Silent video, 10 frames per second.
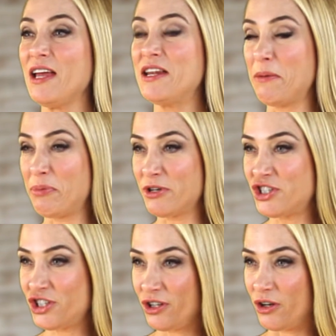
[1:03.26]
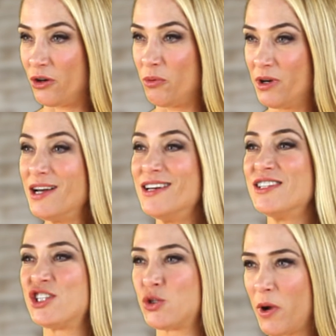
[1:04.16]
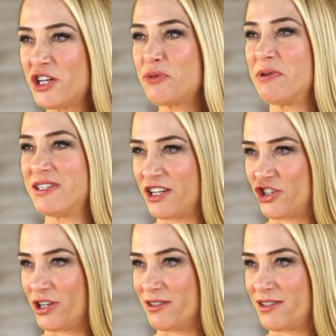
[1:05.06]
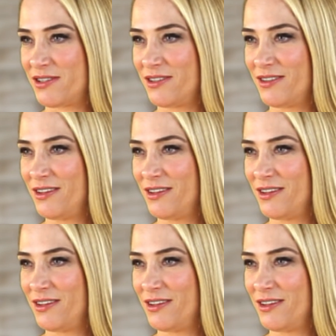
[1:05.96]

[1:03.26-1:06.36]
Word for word: Number two, switch positions.